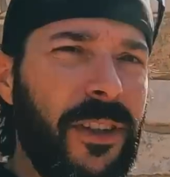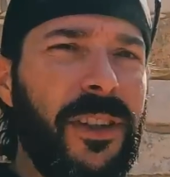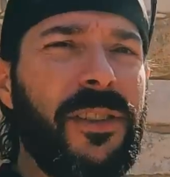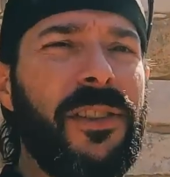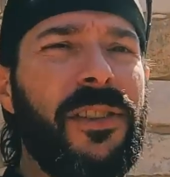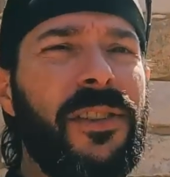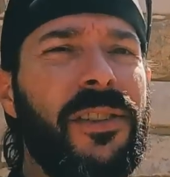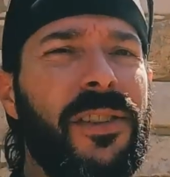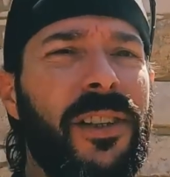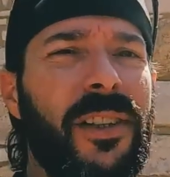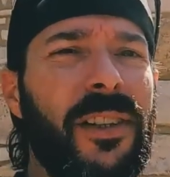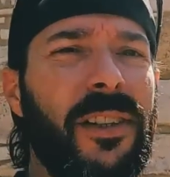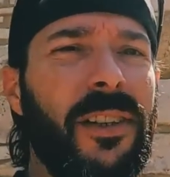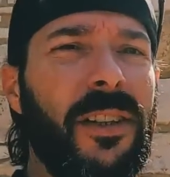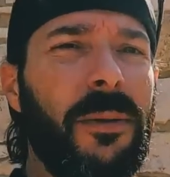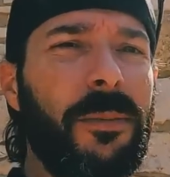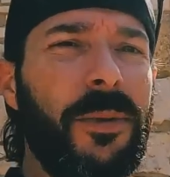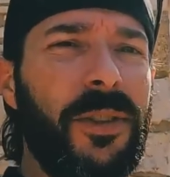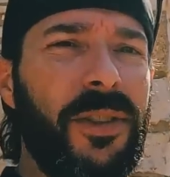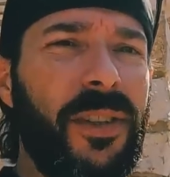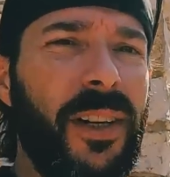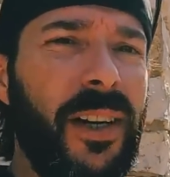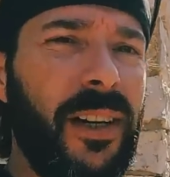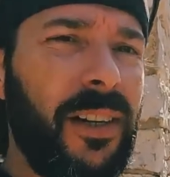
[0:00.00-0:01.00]
to fix this thing
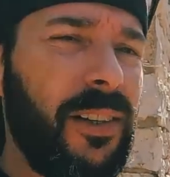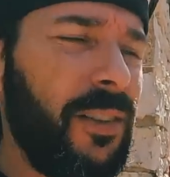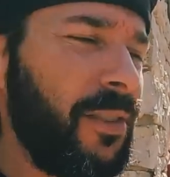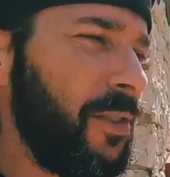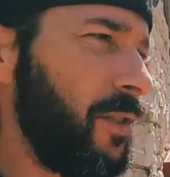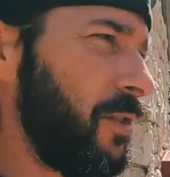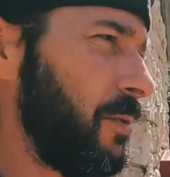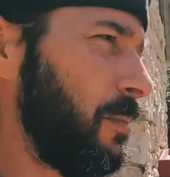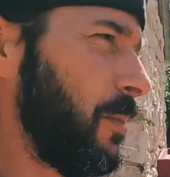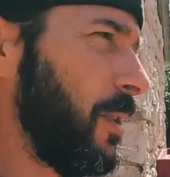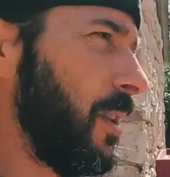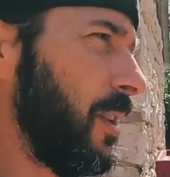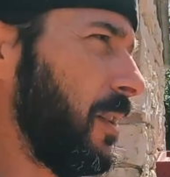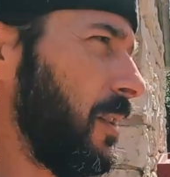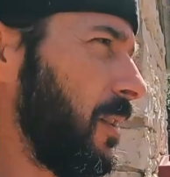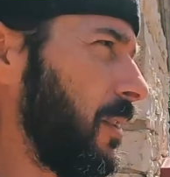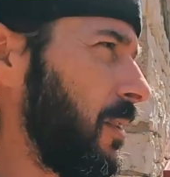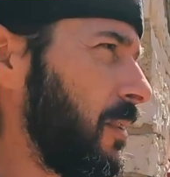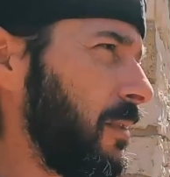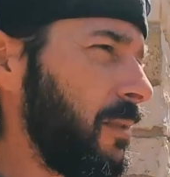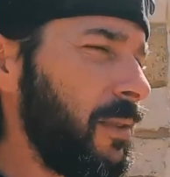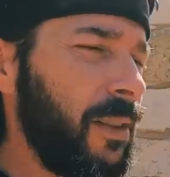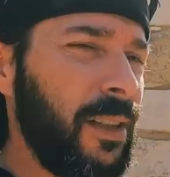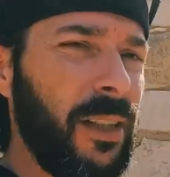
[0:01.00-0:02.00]
up. It's not going to just be
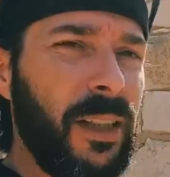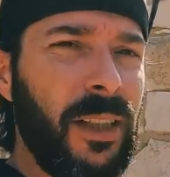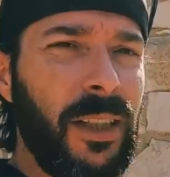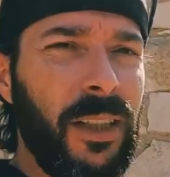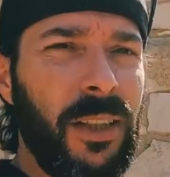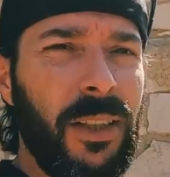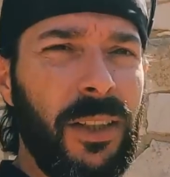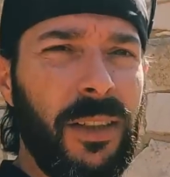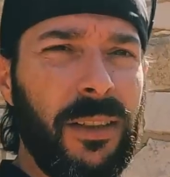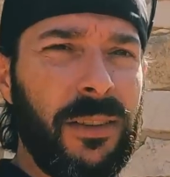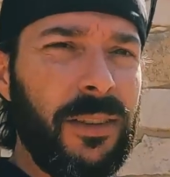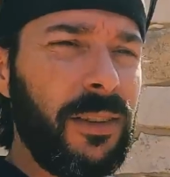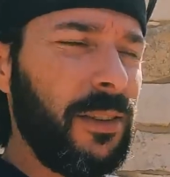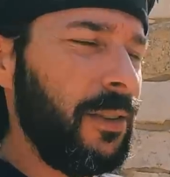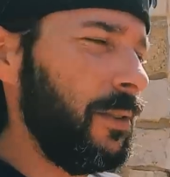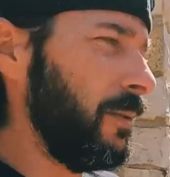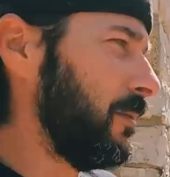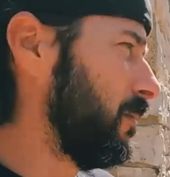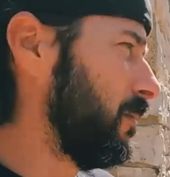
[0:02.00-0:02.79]
a, you